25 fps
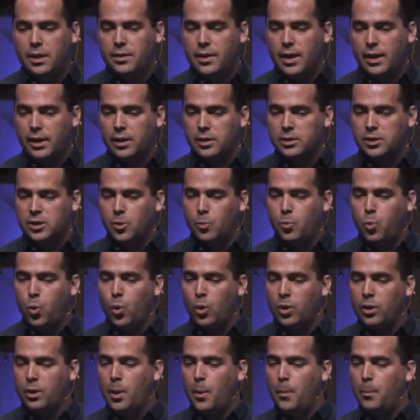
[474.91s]
that could
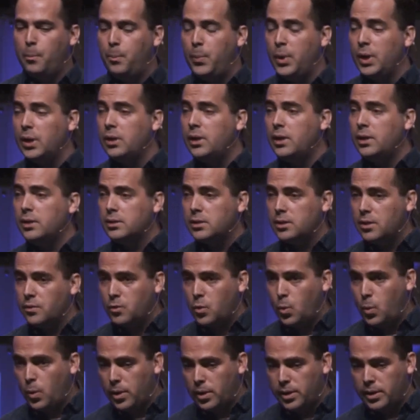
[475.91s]
support billions of
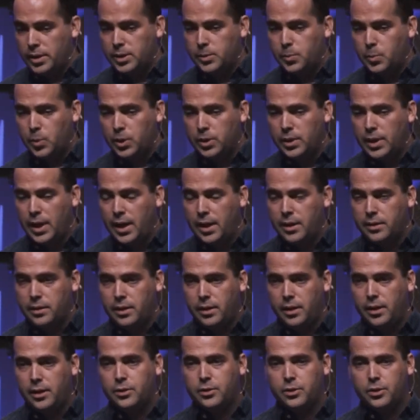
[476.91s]
queries per day in the
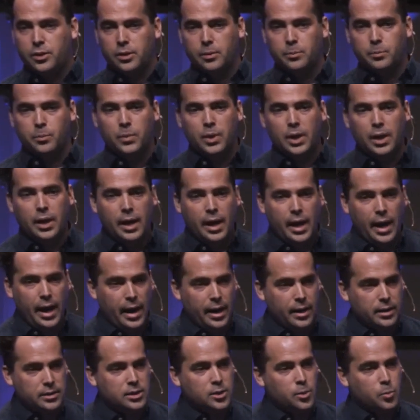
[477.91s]
near term
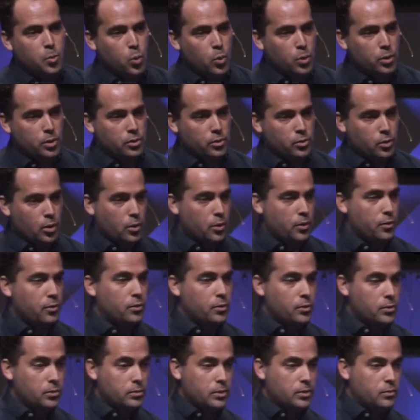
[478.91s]
and support growth
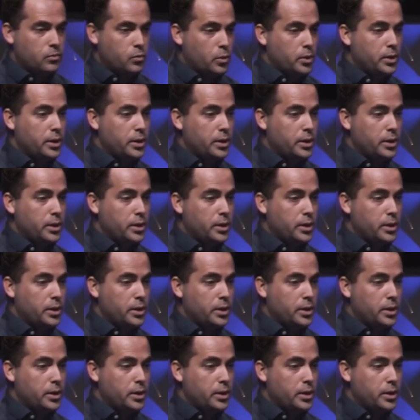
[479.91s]
for